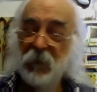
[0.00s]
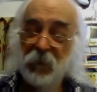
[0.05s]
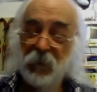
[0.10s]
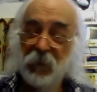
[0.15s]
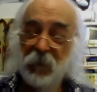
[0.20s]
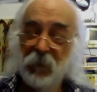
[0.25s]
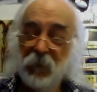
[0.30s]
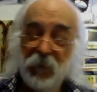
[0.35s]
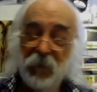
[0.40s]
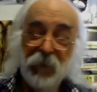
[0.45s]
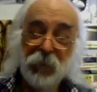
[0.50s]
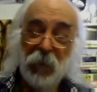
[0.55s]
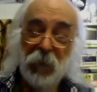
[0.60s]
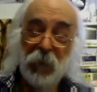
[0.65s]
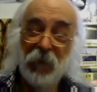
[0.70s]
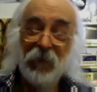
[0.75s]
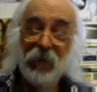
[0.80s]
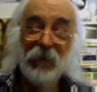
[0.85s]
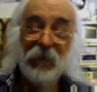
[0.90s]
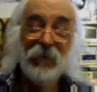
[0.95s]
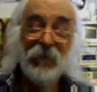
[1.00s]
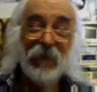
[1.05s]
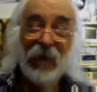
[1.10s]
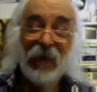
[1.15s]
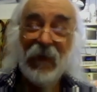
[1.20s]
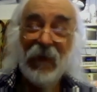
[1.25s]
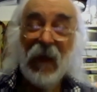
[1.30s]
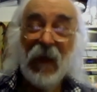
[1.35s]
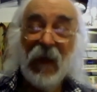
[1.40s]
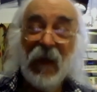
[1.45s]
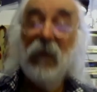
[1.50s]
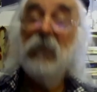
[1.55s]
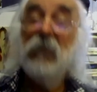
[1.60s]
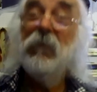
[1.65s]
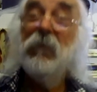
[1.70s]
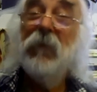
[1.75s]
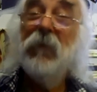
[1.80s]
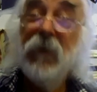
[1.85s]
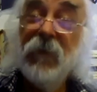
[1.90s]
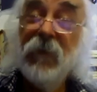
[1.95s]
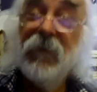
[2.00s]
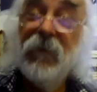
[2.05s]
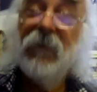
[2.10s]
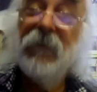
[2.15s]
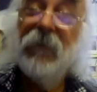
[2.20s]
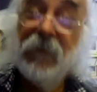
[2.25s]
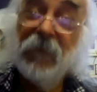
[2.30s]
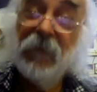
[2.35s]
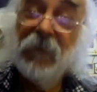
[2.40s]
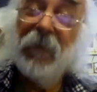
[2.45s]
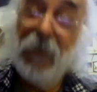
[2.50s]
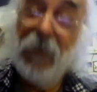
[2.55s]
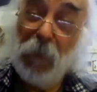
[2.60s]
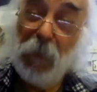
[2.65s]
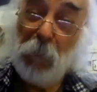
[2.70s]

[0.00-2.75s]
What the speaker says: This one, he'd say, needs a little help.